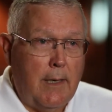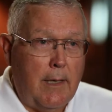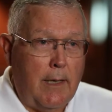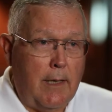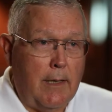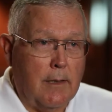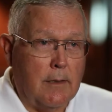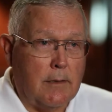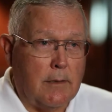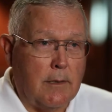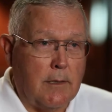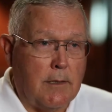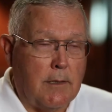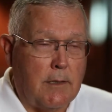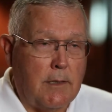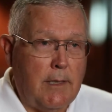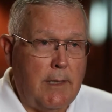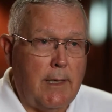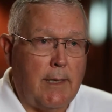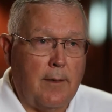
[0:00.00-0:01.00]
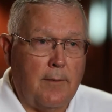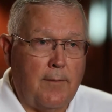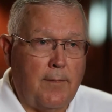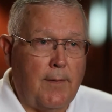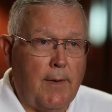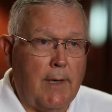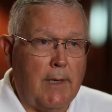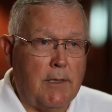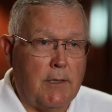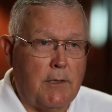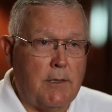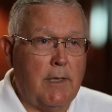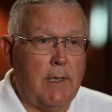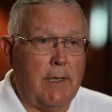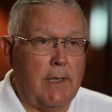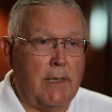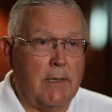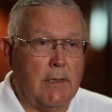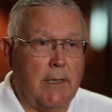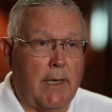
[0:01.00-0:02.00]
is to seek and find
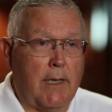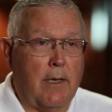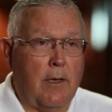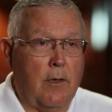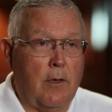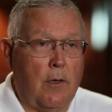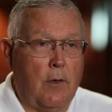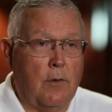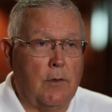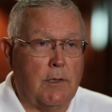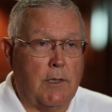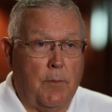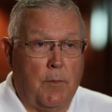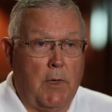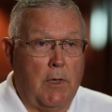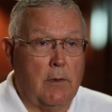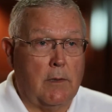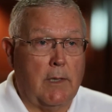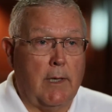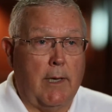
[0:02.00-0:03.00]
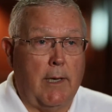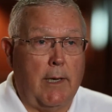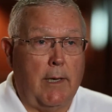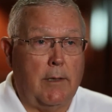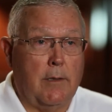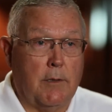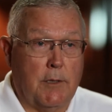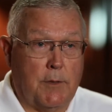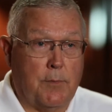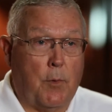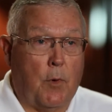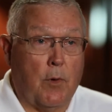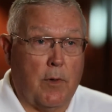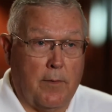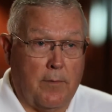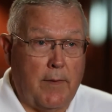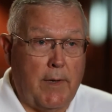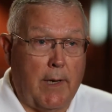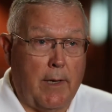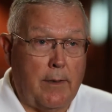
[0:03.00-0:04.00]
cities that can host a multi-sport
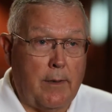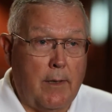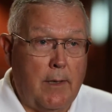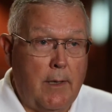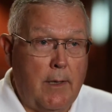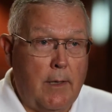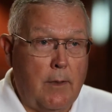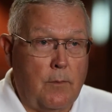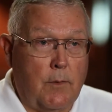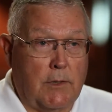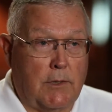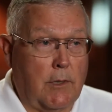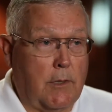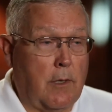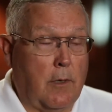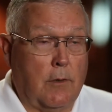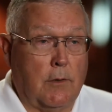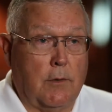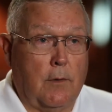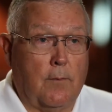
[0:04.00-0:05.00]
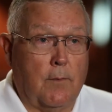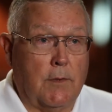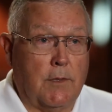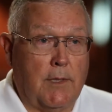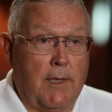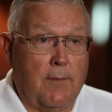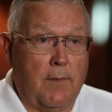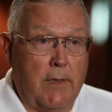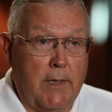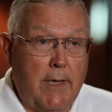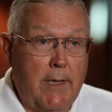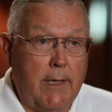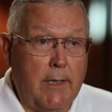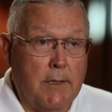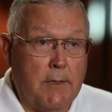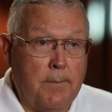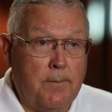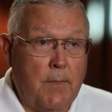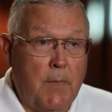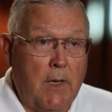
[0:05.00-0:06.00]
event, which occurs over 7
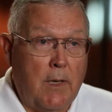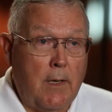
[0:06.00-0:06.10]
days.